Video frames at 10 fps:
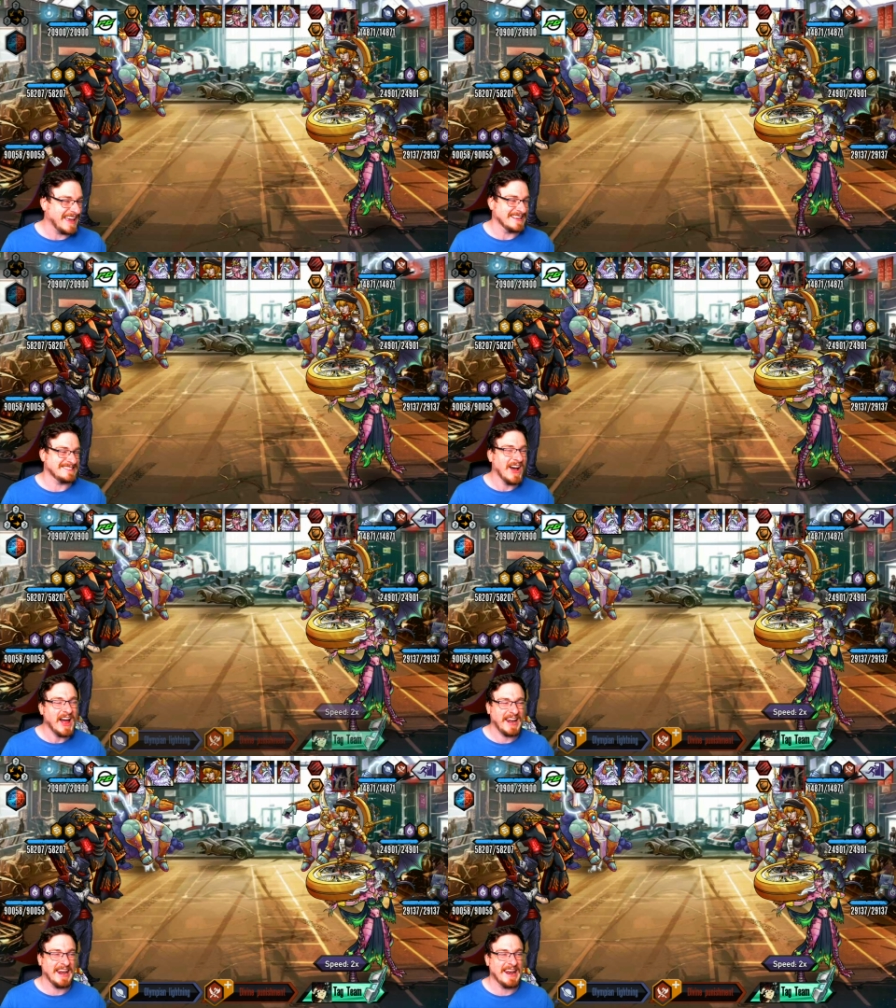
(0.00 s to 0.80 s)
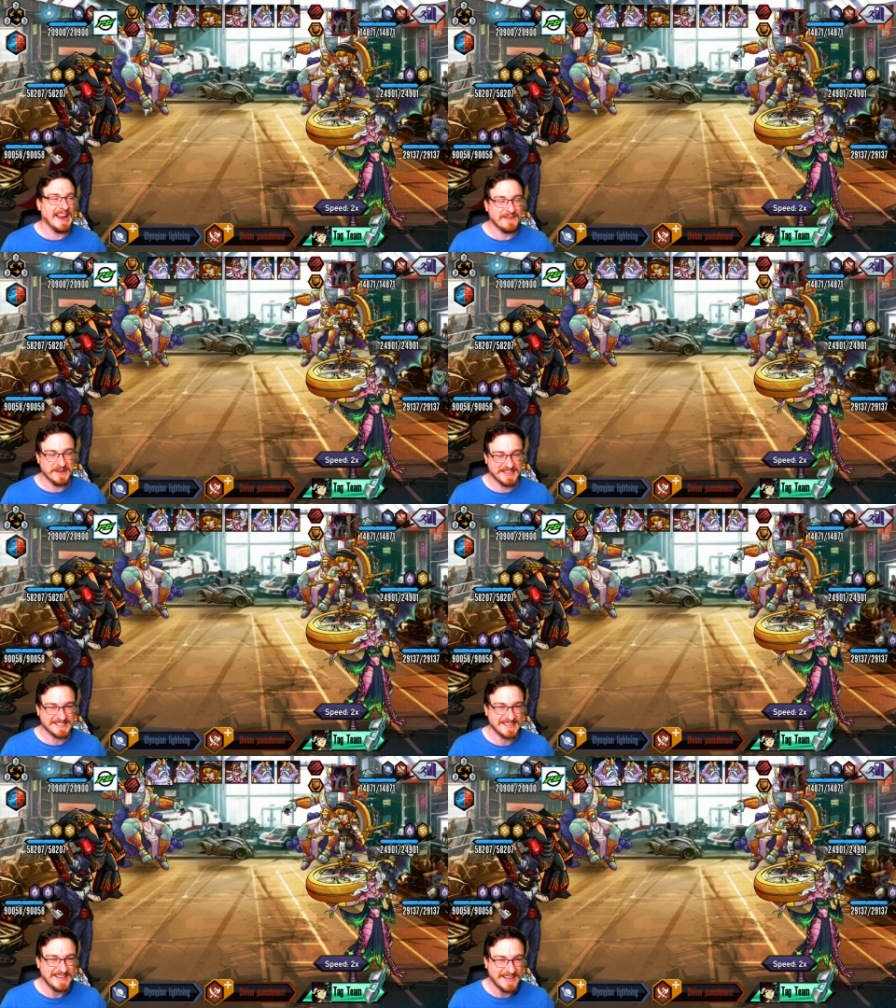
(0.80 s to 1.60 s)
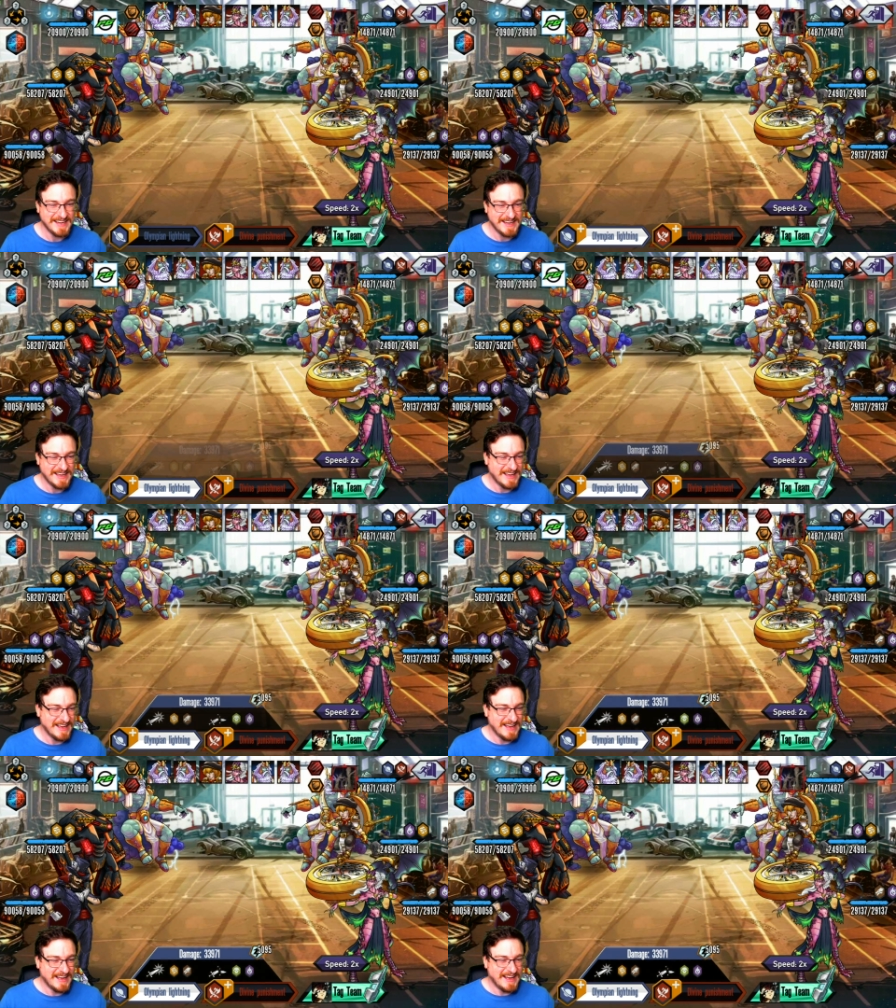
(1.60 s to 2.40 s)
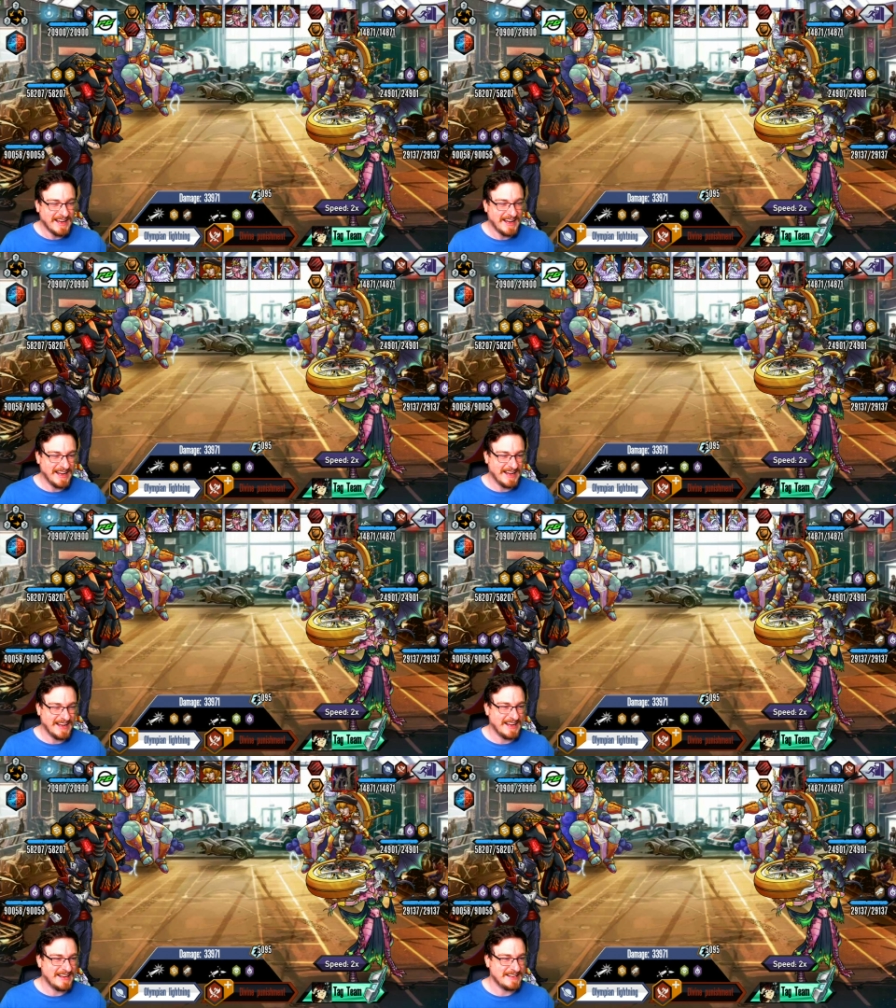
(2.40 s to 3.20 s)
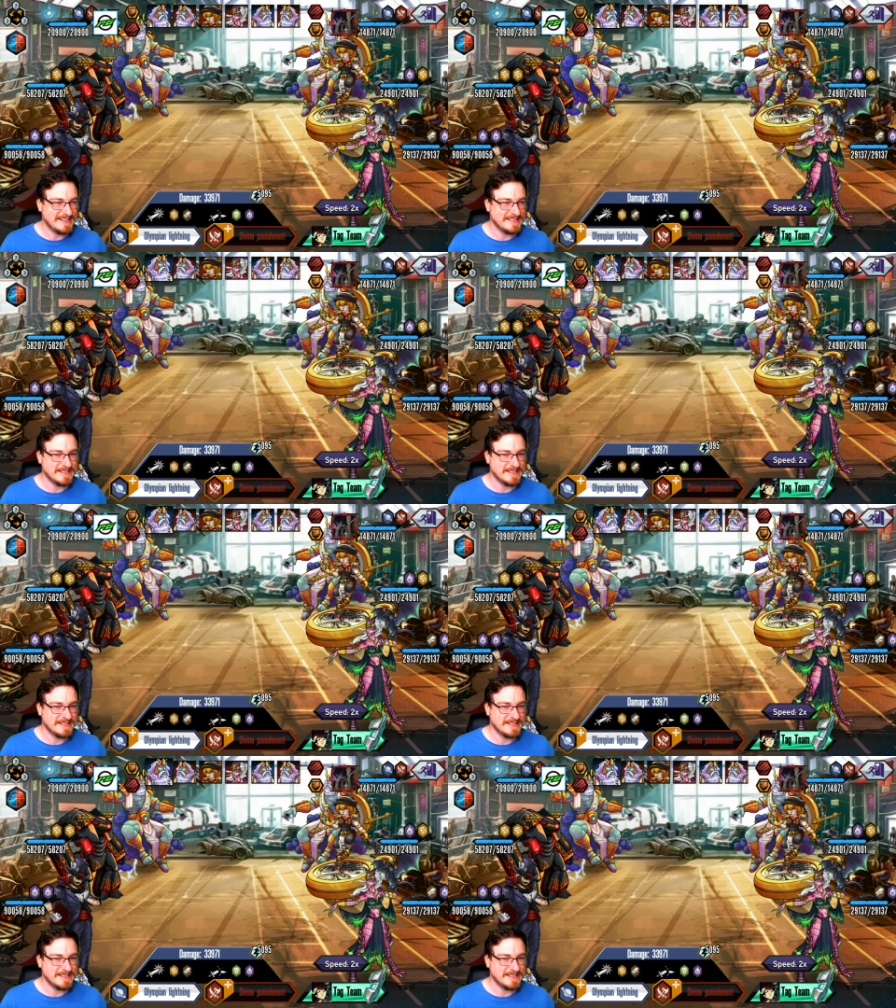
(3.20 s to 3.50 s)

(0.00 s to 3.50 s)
yes, I love it. Uh,